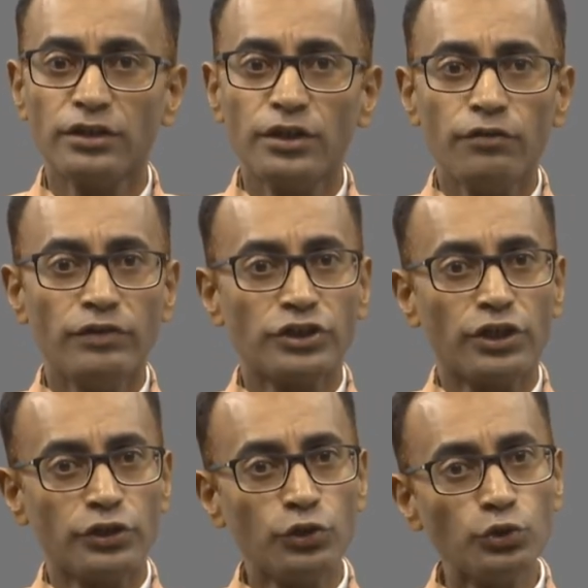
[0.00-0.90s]
which are
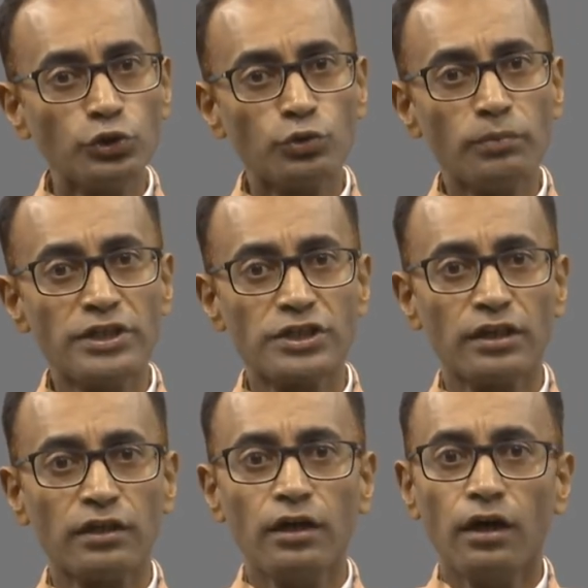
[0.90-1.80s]
used to measure
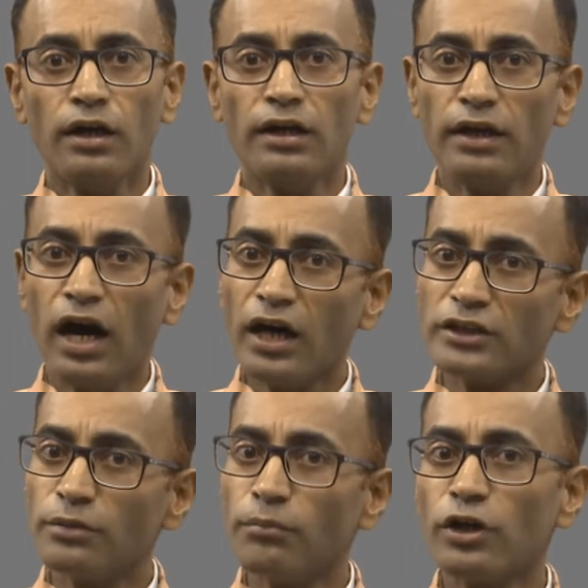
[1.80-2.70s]
a large
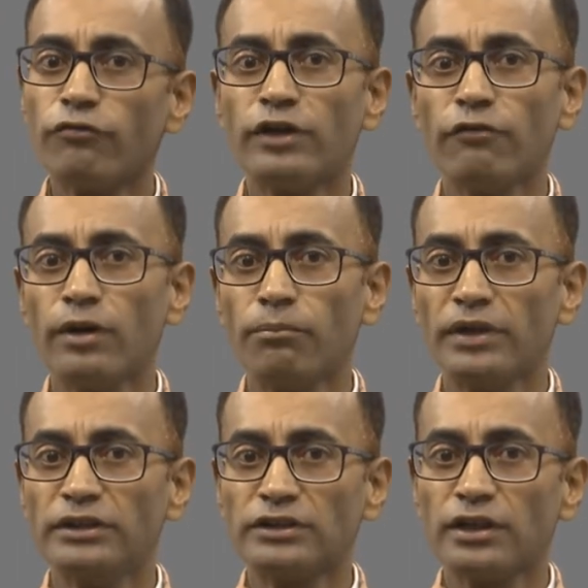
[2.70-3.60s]
number of
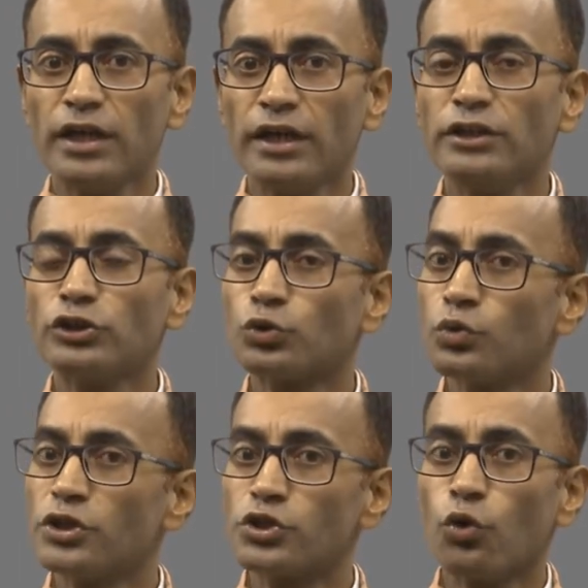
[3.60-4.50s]
developments in the
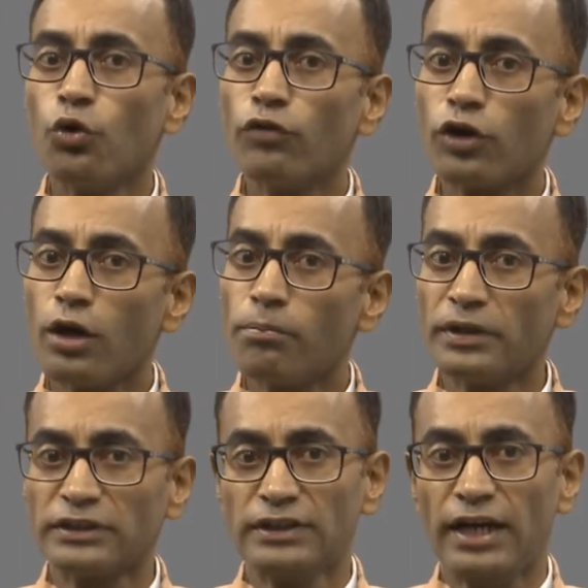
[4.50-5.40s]
student's overall
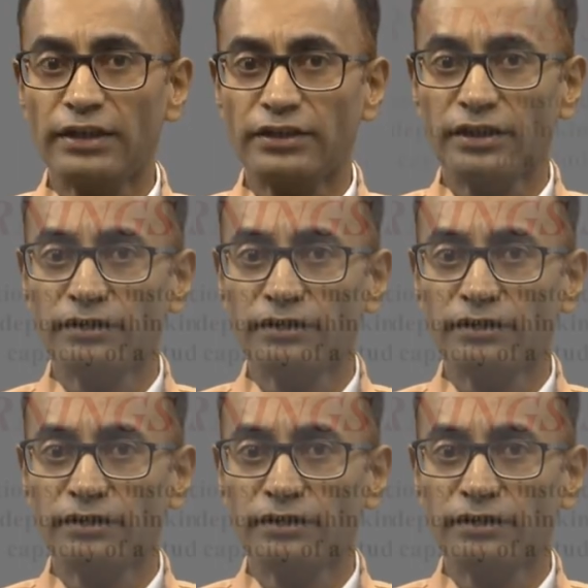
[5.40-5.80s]
personality.